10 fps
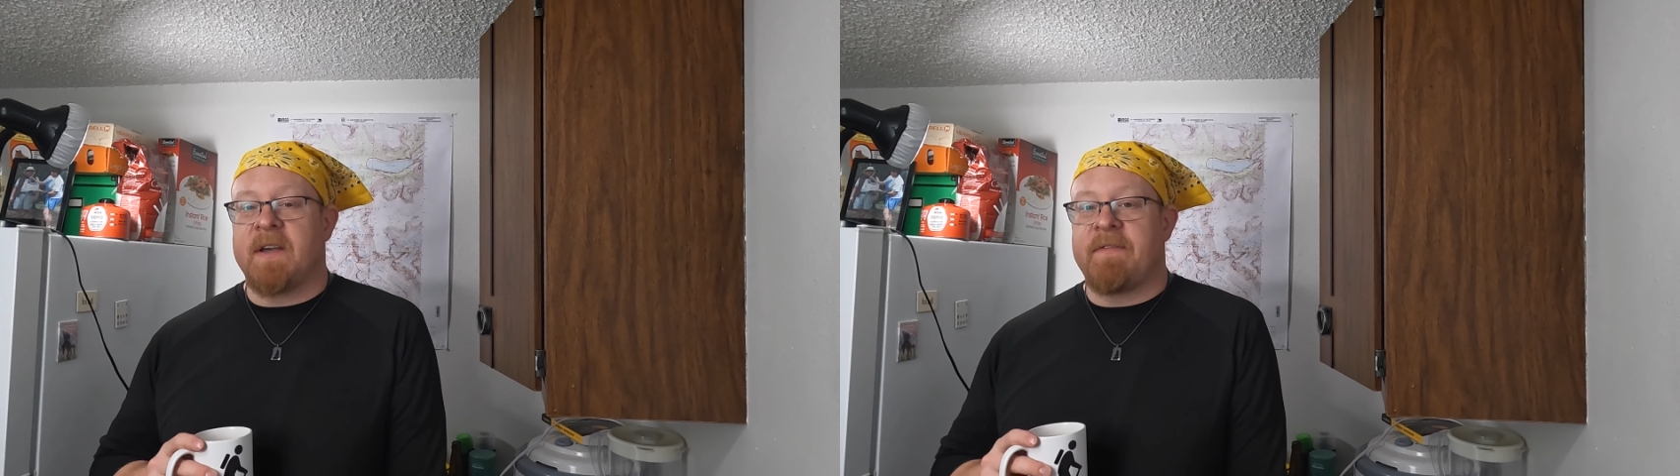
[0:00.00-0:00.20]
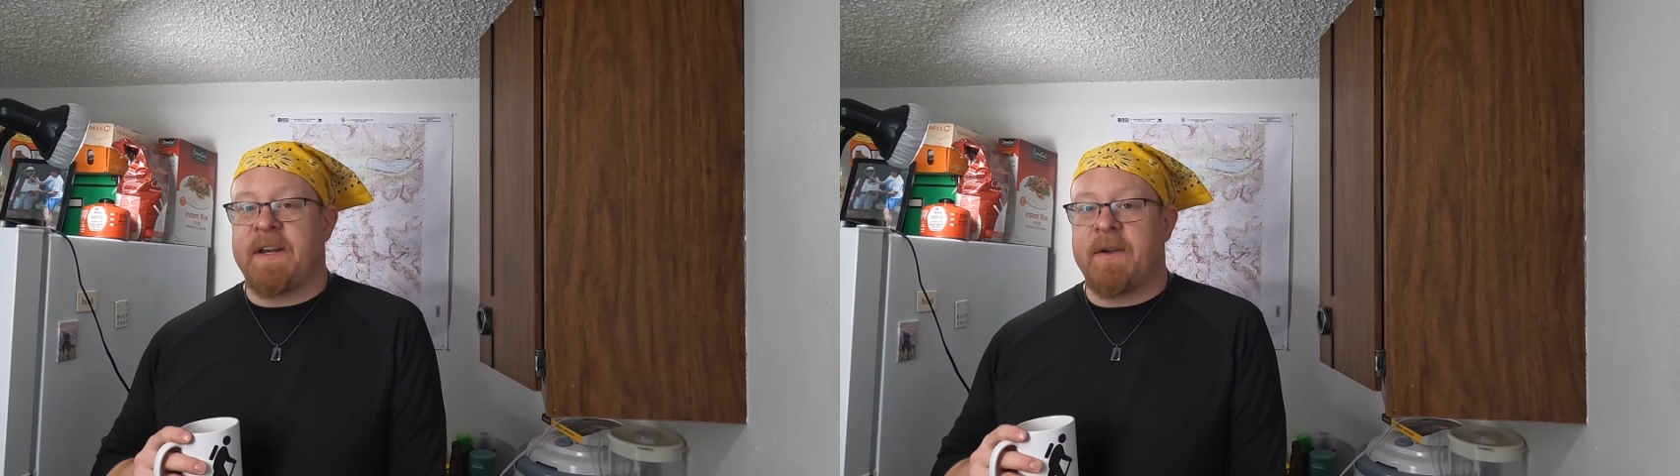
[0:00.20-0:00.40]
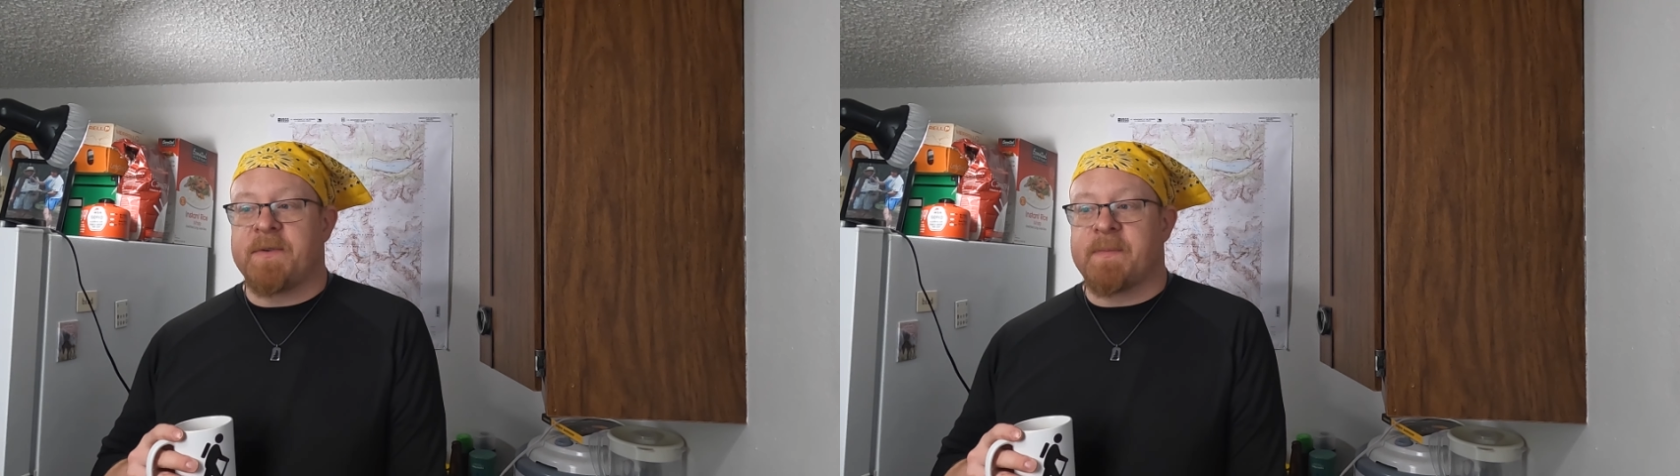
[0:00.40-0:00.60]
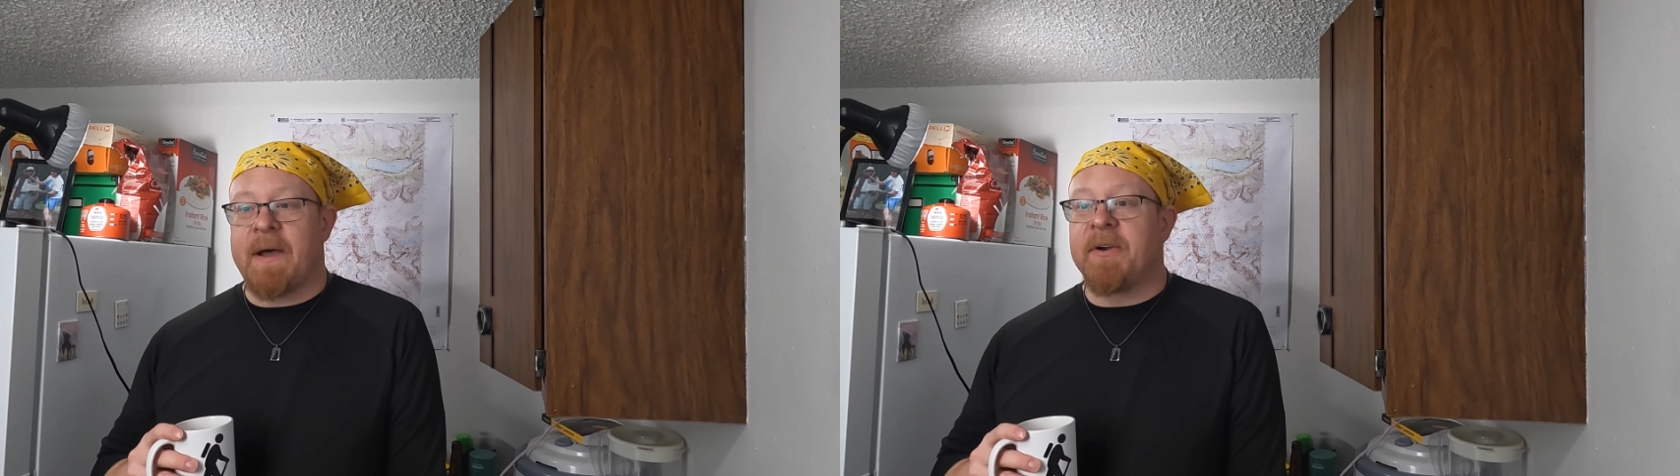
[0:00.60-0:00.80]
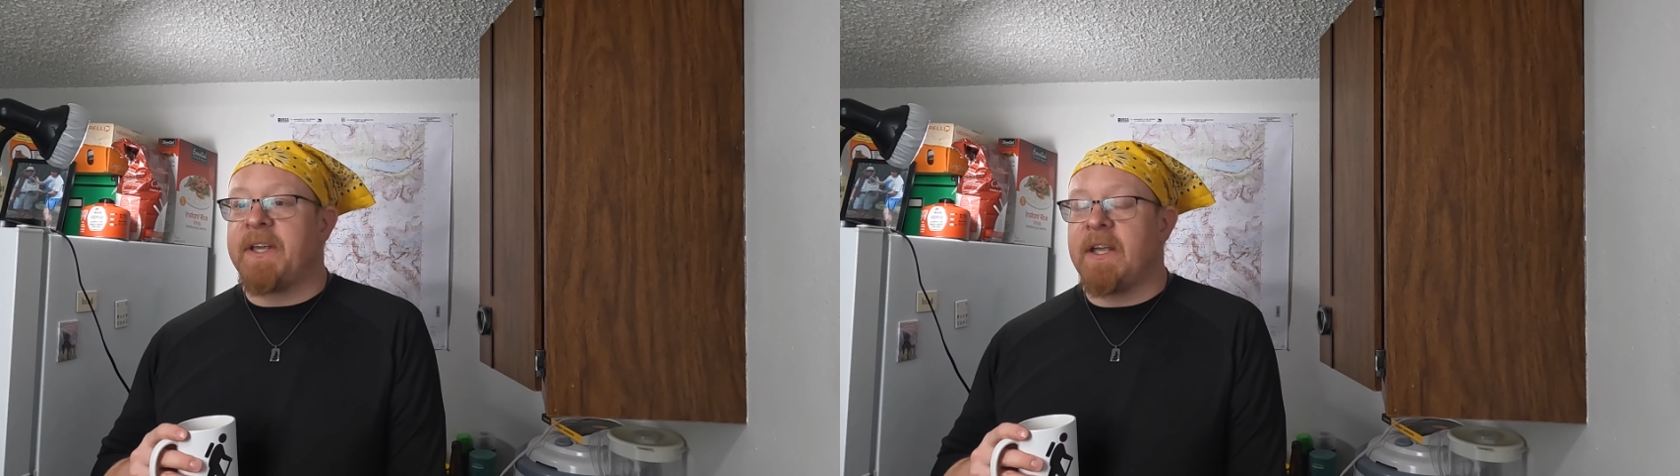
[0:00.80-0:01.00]
videos
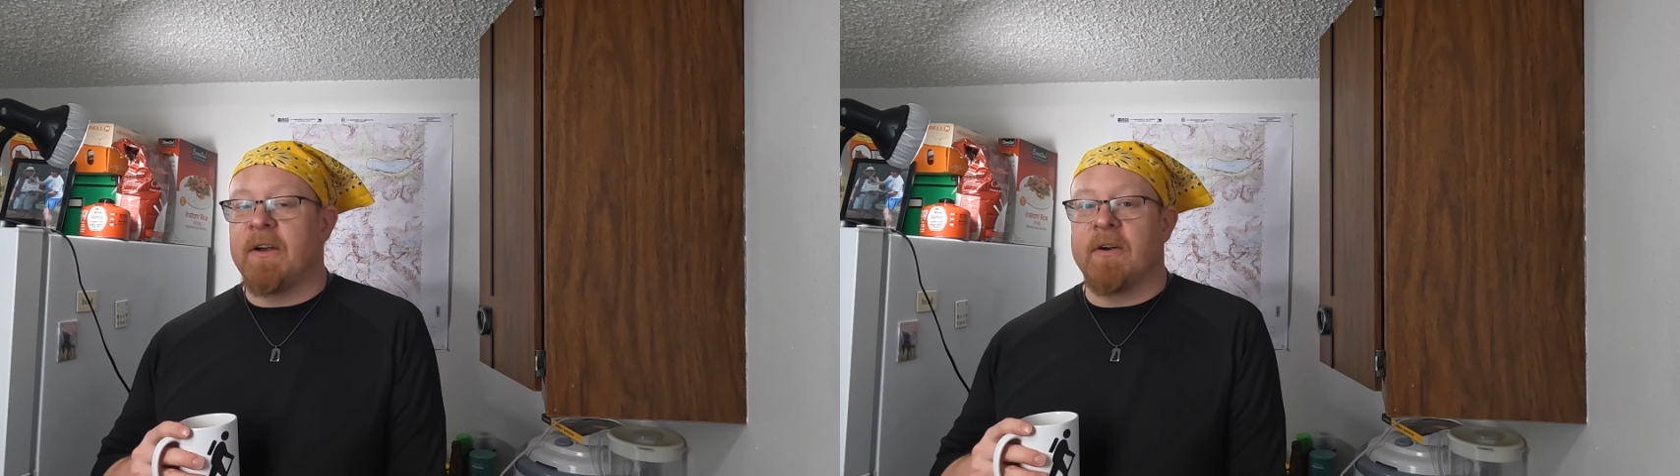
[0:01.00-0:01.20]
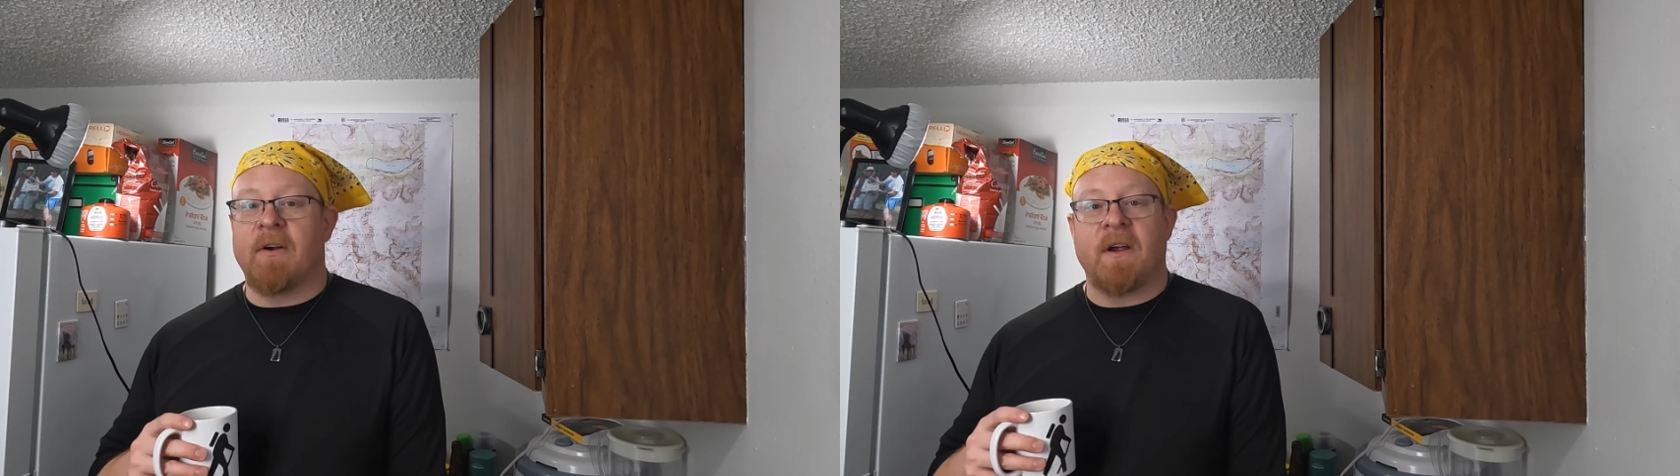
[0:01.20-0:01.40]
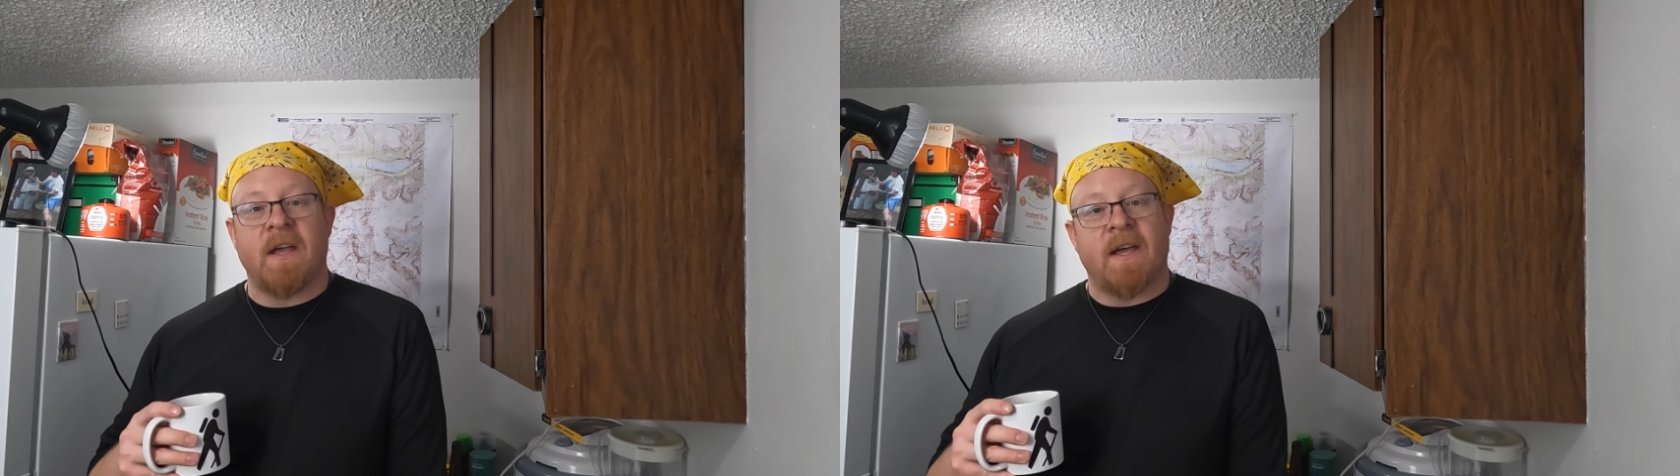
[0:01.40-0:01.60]
about gear